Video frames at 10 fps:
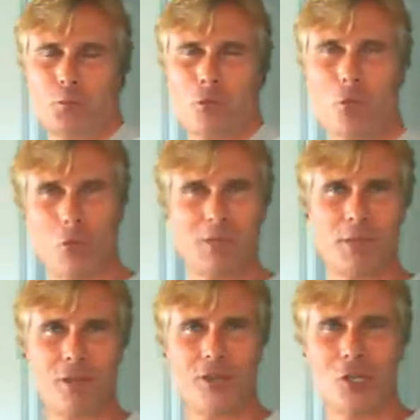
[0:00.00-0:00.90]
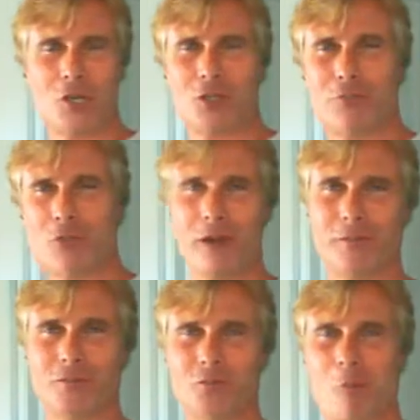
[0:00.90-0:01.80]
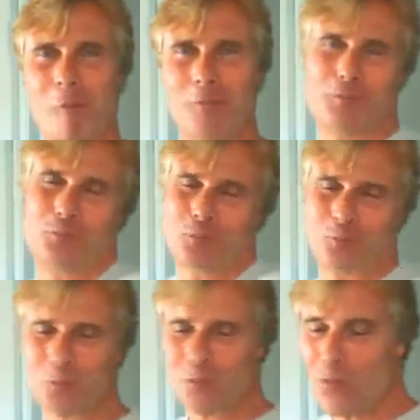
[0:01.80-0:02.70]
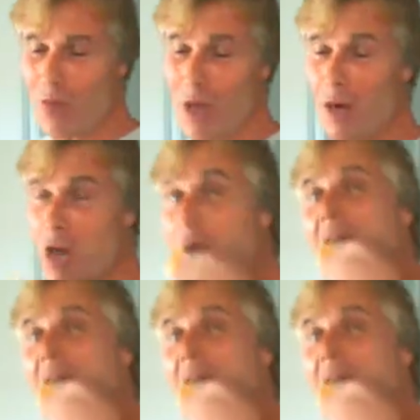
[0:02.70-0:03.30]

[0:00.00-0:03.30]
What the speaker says: What's better than Yorkshire pudding? I don't know.